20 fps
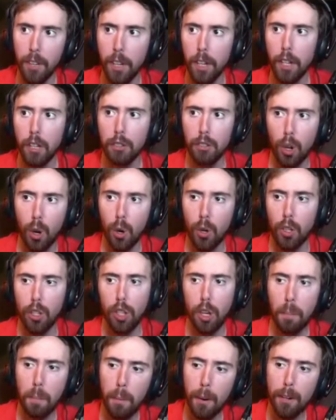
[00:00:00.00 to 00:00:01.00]
So
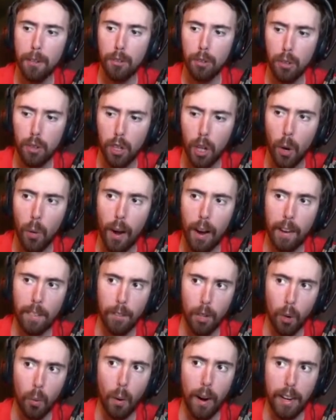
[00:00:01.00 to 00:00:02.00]
should Blizzard go out of
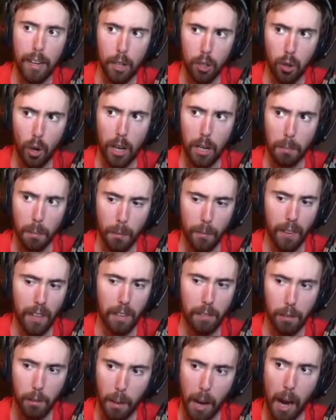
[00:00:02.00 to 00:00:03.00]
their way to try to prevent
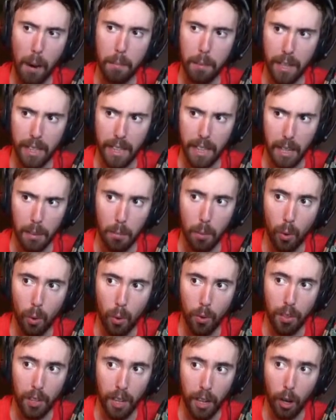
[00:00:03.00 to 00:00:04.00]
it from happening any
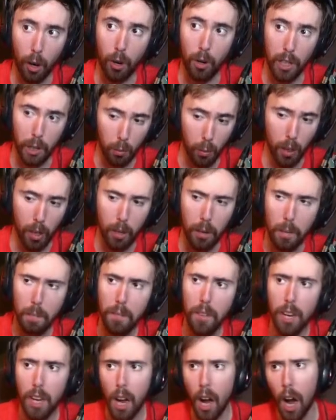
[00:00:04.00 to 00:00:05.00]
more than it already will?
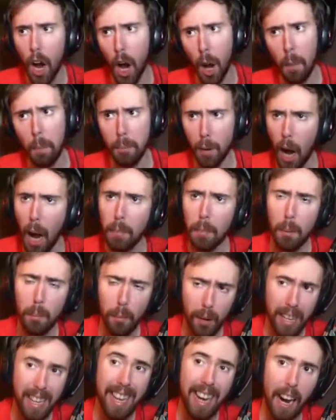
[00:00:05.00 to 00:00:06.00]

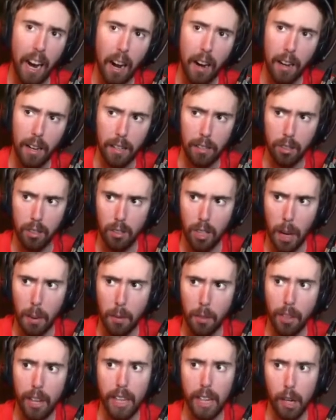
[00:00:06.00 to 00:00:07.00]
Probably, yeah. It's the same
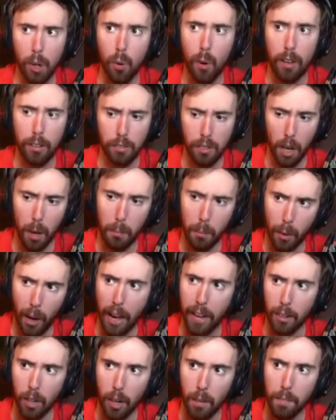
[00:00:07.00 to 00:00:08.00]
with like a Quest Helper
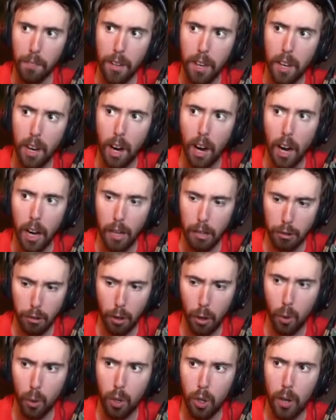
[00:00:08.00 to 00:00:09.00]
add-on.
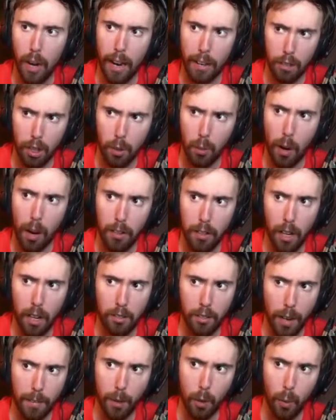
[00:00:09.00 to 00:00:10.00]
So Classic WoW
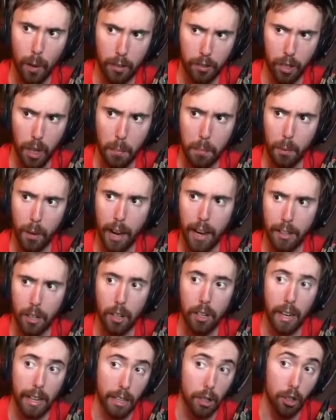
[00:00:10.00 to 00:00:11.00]
does have a Quest Helper
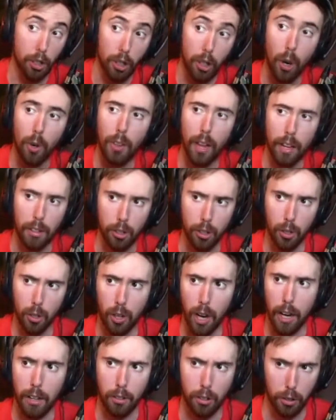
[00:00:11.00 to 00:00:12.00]
add-on. I can show that to you
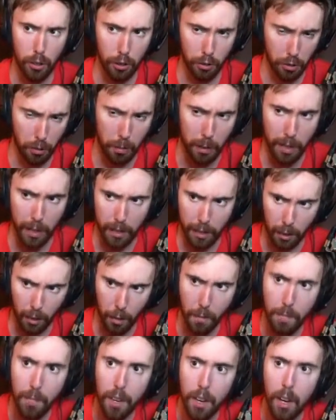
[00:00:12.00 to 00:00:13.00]
guys in just a minute here.
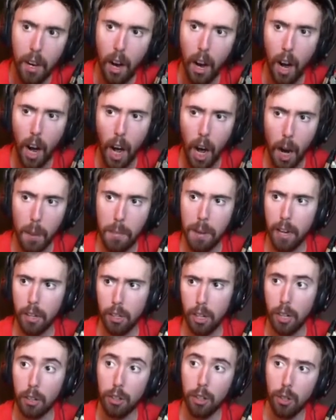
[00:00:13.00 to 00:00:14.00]
I'll
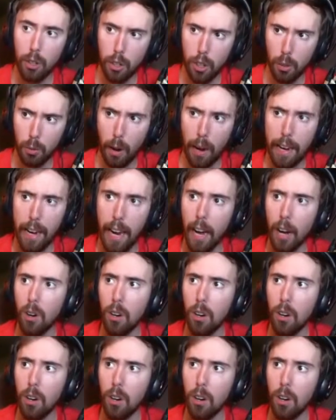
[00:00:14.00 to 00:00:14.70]
show it to you right now.